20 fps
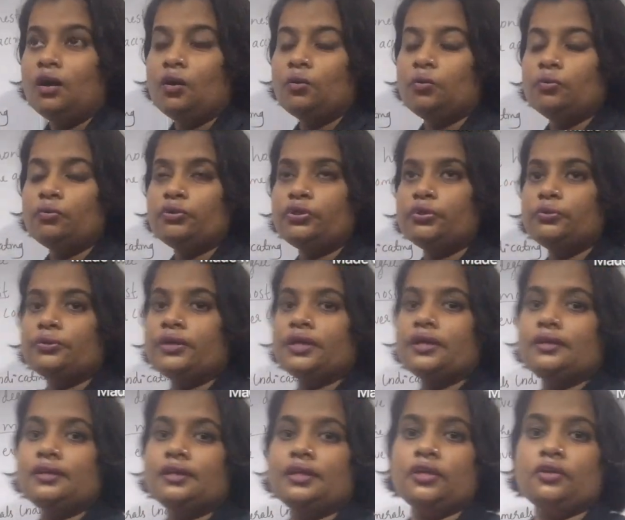Or you
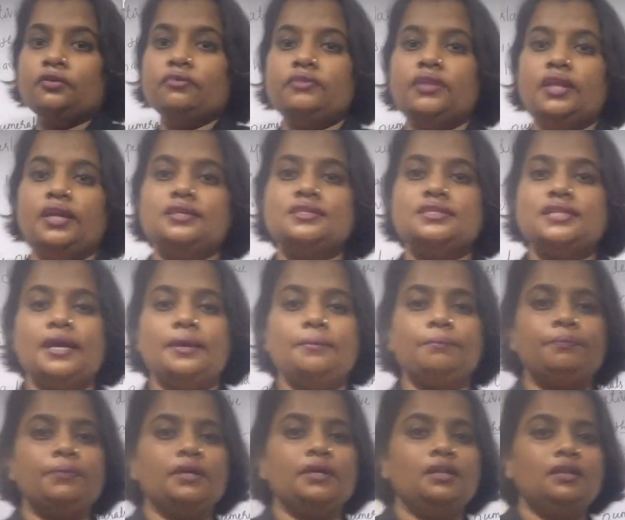can give the
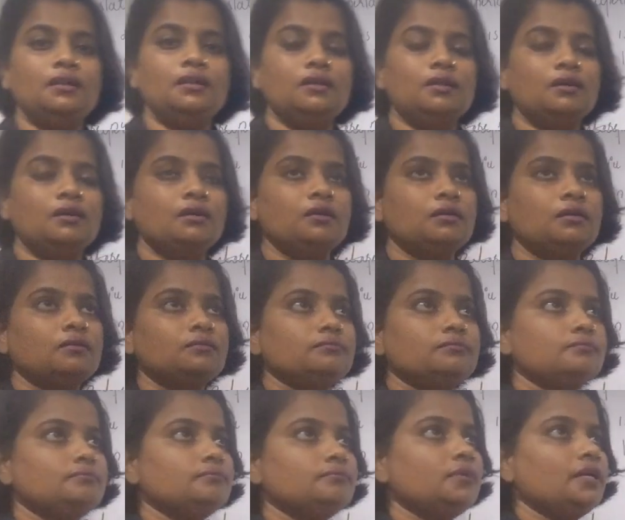example,
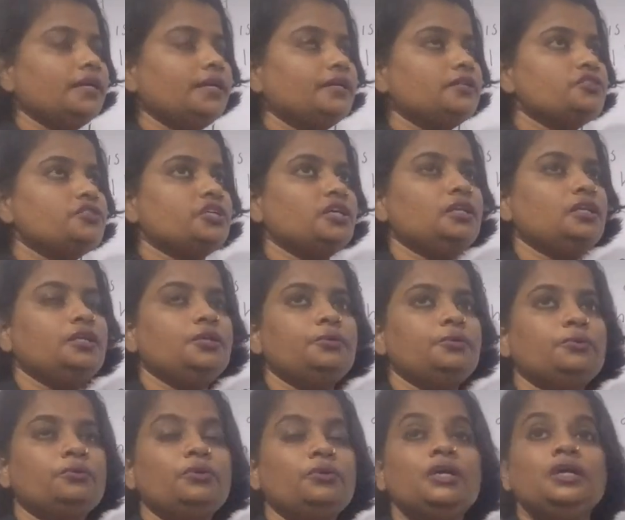I can tell
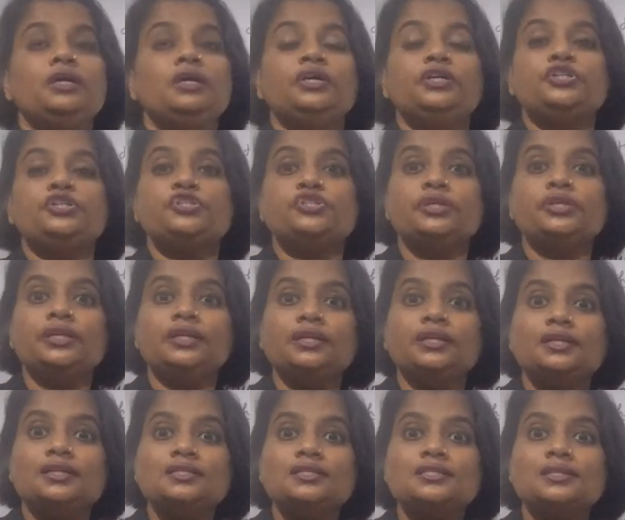you,
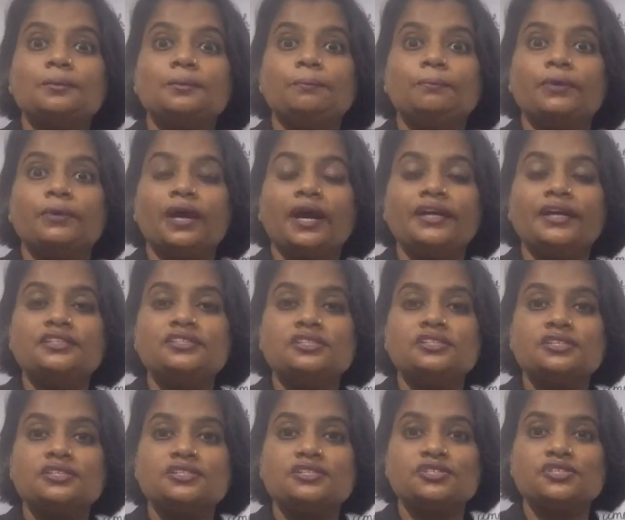she is the
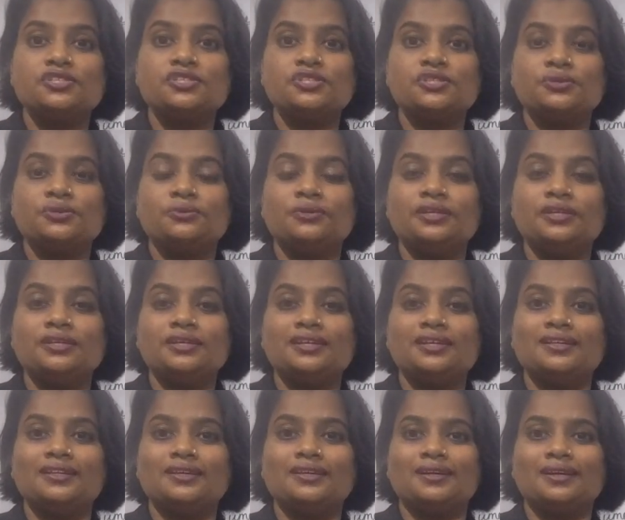brightest student
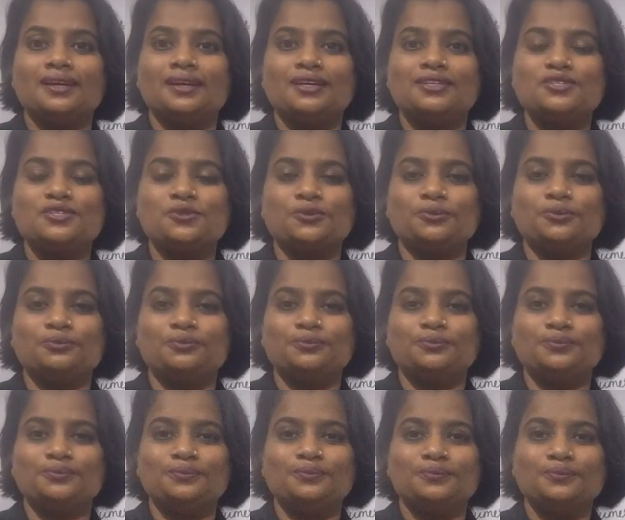in the
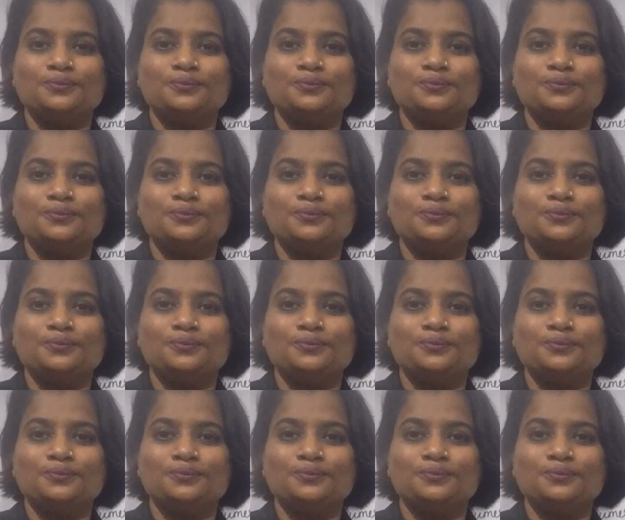classroom.